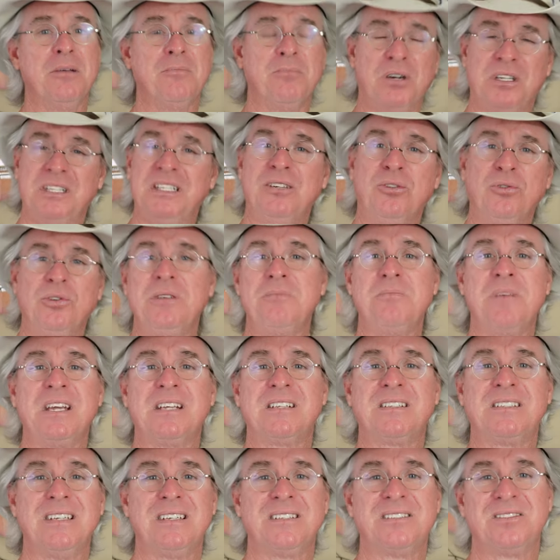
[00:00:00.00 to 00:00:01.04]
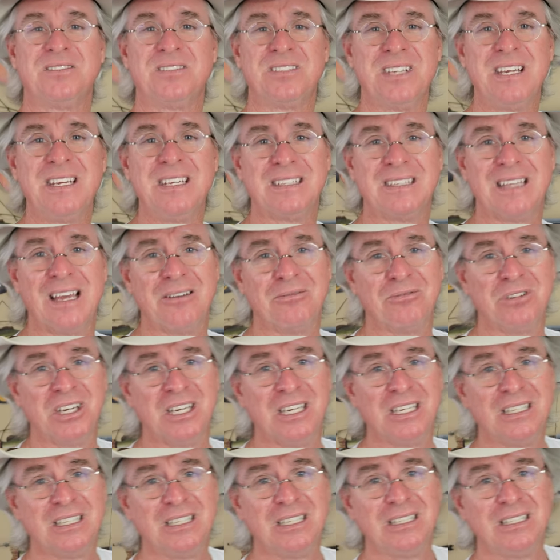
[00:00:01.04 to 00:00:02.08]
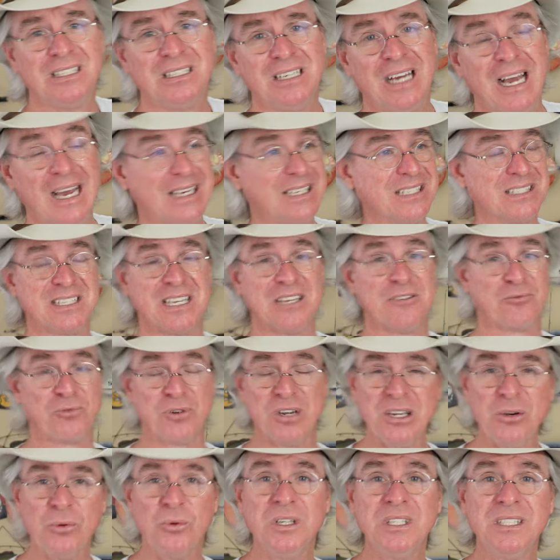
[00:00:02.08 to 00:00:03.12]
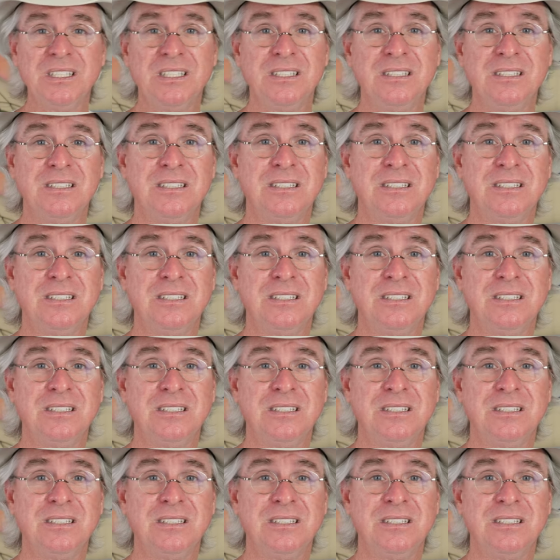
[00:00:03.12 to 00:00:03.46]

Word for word: but it only makes sense to say it that way. I could say frequent.